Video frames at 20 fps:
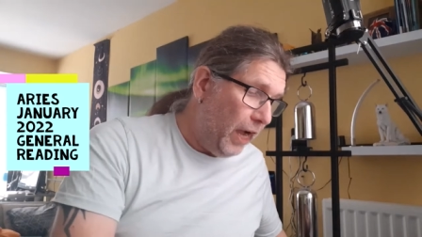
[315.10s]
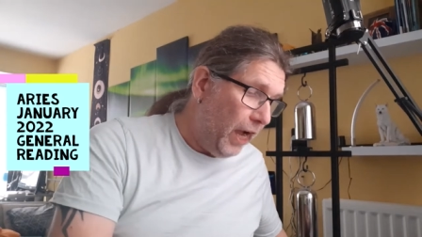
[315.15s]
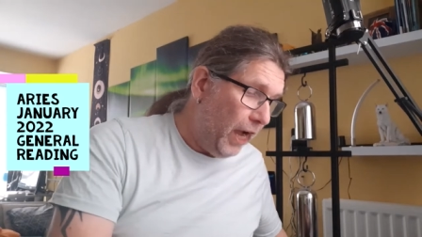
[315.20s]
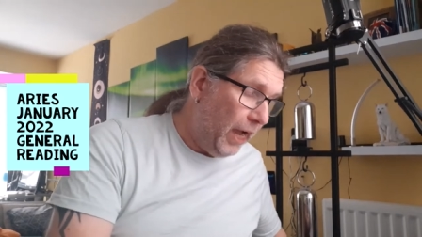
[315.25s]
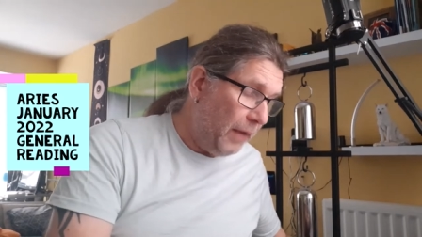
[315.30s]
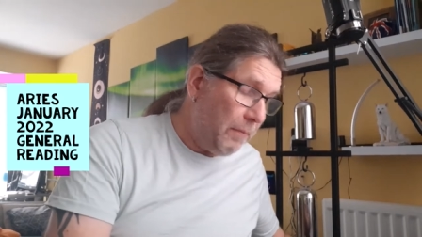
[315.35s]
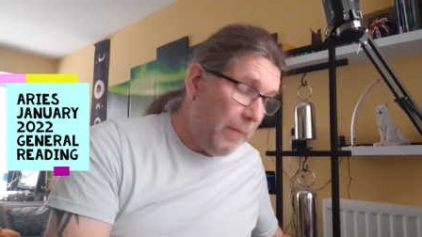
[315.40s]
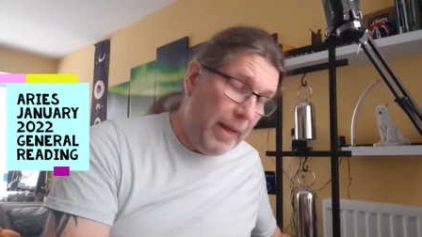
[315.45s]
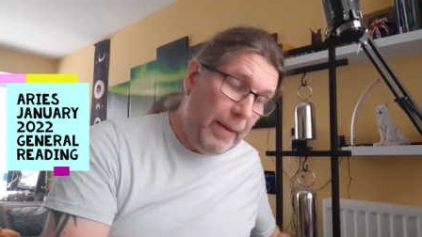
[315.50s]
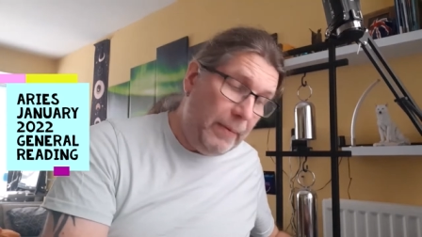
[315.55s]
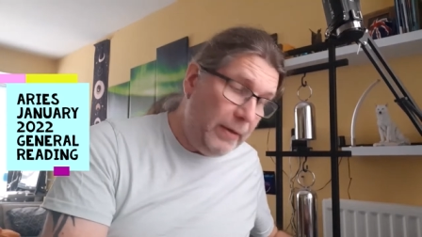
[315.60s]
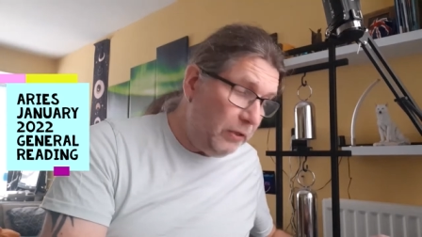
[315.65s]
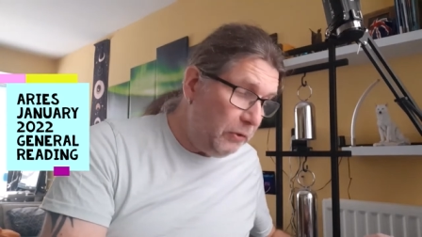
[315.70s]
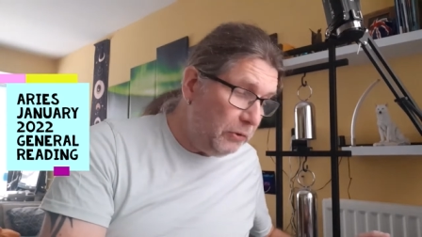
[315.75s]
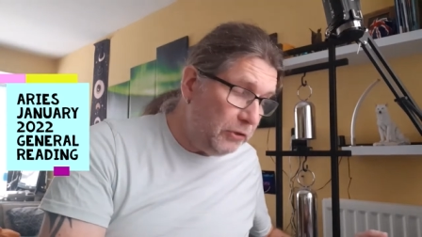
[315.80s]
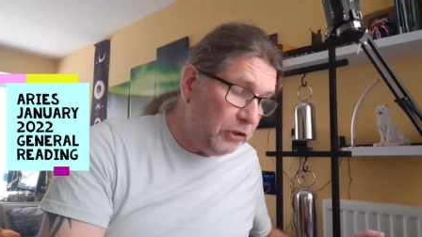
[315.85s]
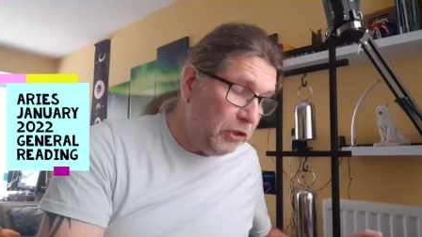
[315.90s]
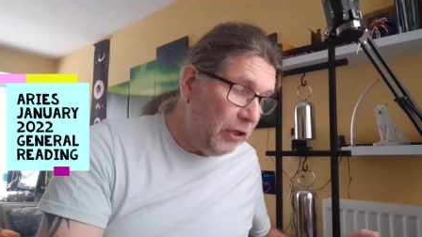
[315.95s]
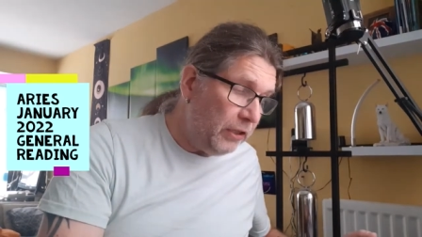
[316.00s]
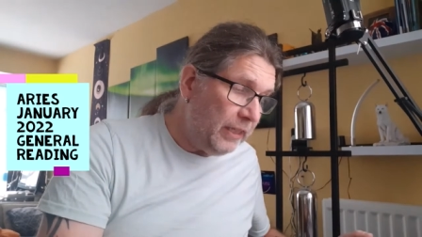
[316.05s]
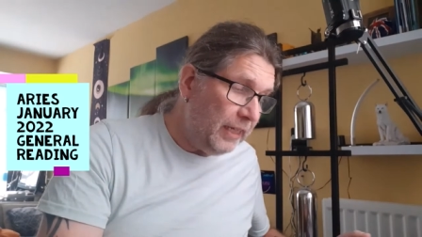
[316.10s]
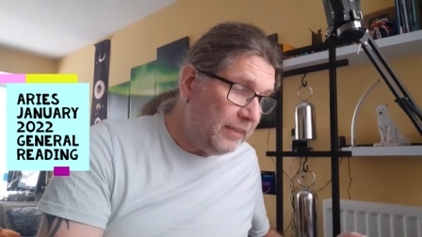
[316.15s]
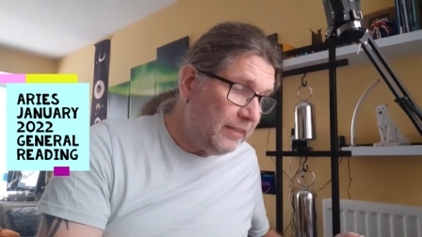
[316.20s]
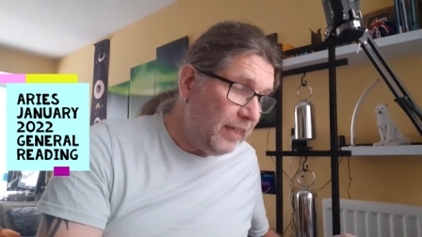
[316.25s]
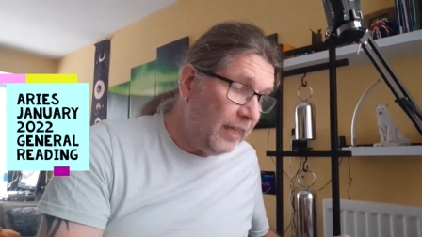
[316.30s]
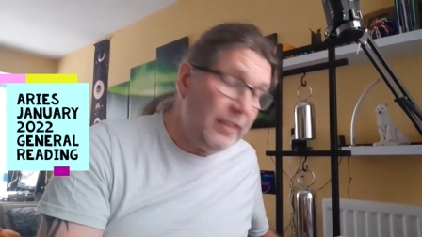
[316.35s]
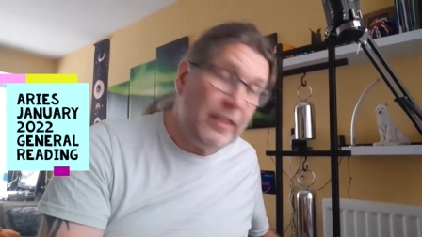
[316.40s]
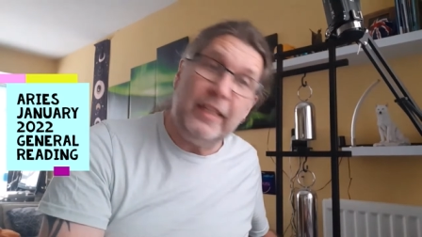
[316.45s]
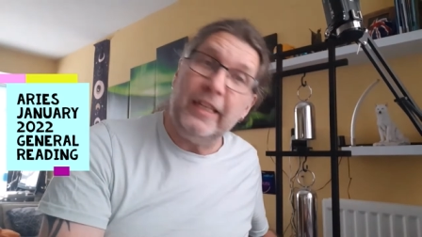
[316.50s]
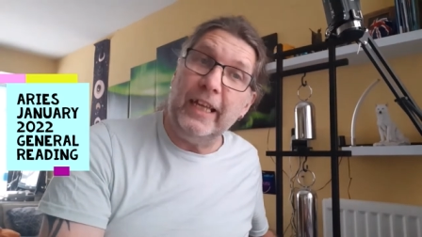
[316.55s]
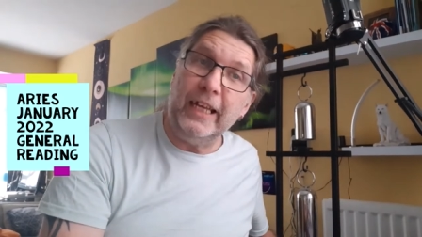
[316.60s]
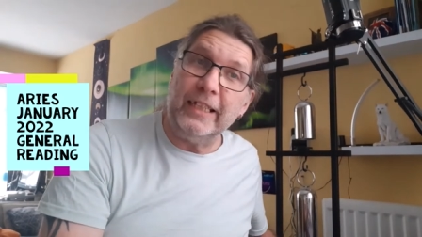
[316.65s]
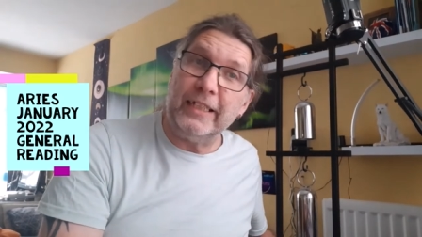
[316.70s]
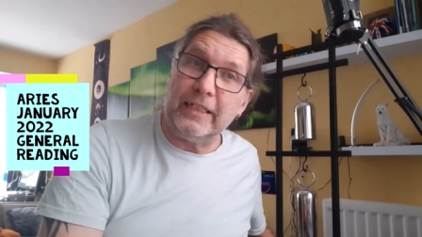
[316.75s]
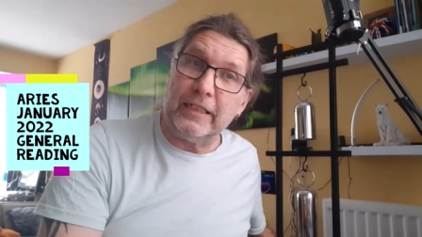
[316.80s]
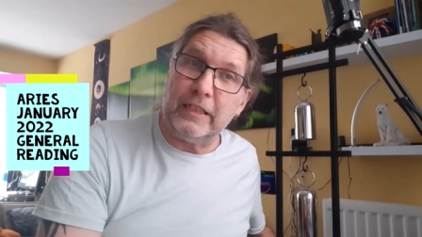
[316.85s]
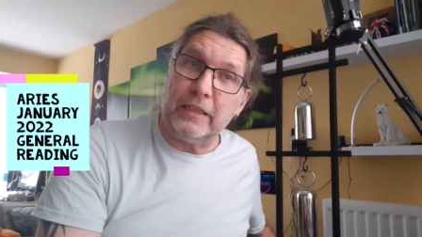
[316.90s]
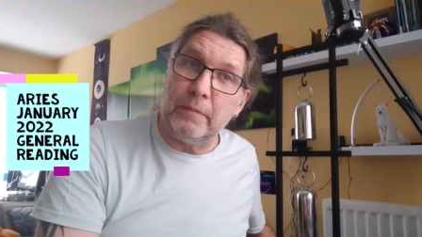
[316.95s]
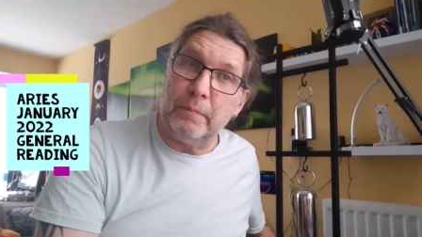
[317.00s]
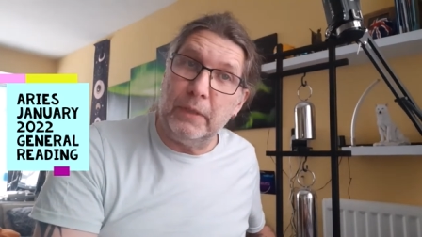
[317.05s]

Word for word: and maybe to a certain extent it is,